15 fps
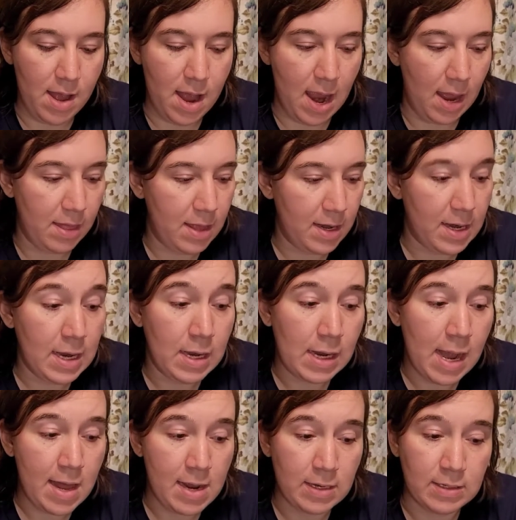And then he
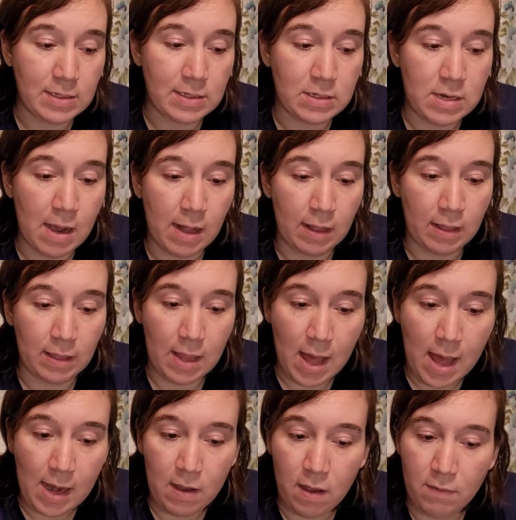got a
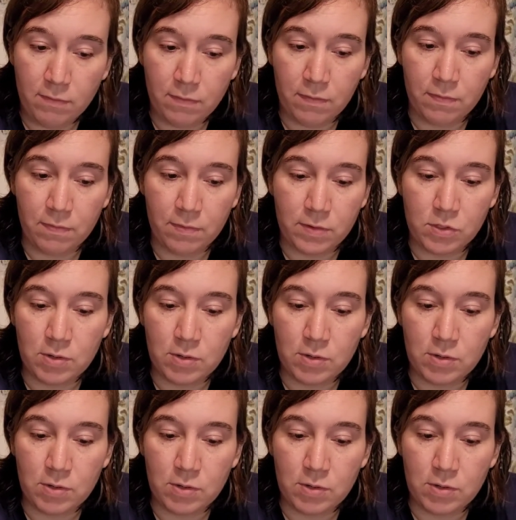lot of